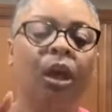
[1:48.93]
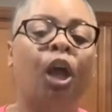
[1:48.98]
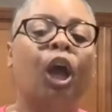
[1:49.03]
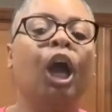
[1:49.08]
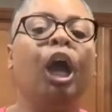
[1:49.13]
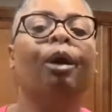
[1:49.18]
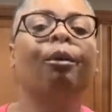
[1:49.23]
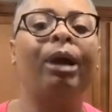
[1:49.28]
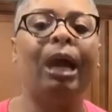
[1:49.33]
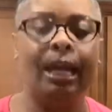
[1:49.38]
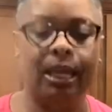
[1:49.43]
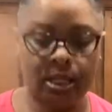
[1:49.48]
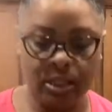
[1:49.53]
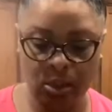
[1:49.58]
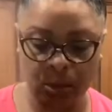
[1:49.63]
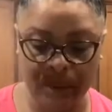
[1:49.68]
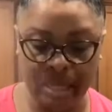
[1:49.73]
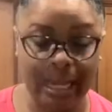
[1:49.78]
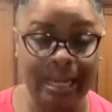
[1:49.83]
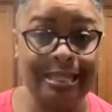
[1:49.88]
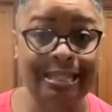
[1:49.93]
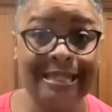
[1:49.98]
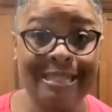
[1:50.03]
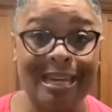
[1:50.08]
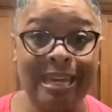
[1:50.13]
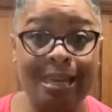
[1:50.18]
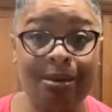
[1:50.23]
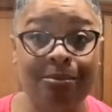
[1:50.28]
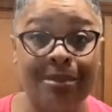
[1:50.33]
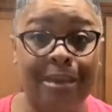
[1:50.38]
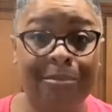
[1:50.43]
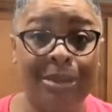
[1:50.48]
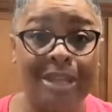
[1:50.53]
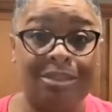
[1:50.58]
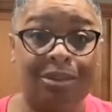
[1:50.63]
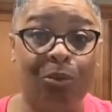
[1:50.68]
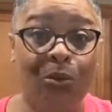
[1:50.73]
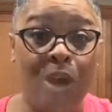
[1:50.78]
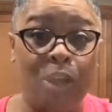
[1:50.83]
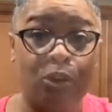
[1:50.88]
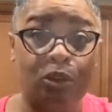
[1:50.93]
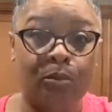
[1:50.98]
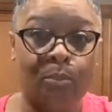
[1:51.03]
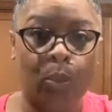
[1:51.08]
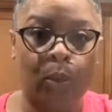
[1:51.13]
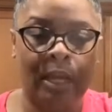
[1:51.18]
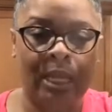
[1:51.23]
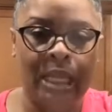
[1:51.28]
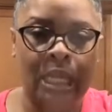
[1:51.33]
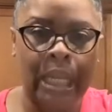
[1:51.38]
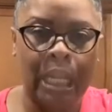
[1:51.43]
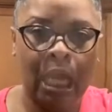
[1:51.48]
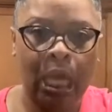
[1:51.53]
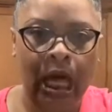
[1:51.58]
All right, so we got steam. That means our water's boiling.